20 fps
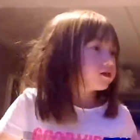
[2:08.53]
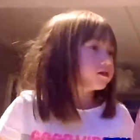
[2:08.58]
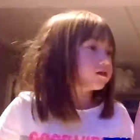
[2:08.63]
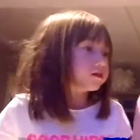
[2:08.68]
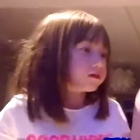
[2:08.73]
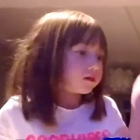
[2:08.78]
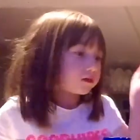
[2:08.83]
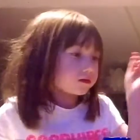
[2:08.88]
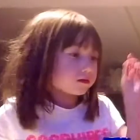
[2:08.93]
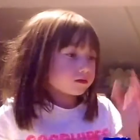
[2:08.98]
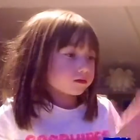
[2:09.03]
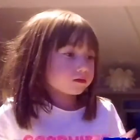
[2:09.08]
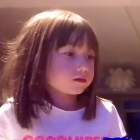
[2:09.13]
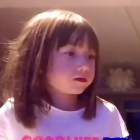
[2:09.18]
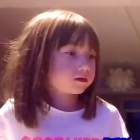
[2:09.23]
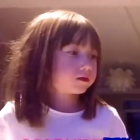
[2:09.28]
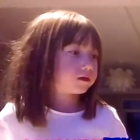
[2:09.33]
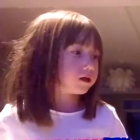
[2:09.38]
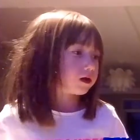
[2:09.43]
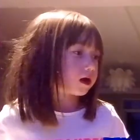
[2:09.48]
powder,
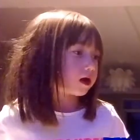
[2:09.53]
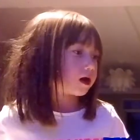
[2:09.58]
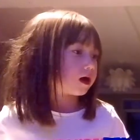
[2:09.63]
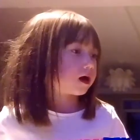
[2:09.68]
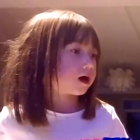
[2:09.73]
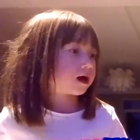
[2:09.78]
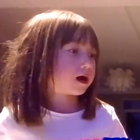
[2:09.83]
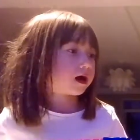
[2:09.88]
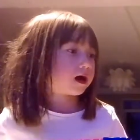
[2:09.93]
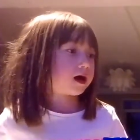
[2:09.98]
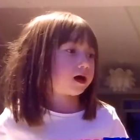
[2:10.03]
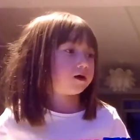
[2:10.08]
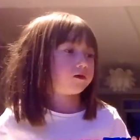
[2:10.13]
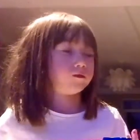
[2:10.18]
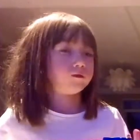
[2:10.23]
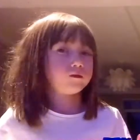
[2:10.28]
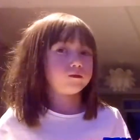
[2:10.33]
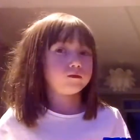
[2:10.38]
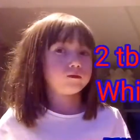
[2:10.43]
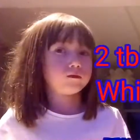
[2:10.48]
and
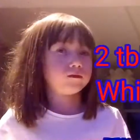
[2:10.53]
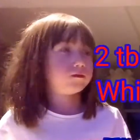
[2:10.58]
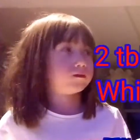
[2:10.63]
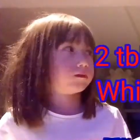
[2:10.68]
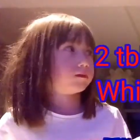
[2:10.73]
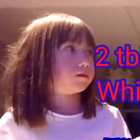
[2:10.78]
white sugar.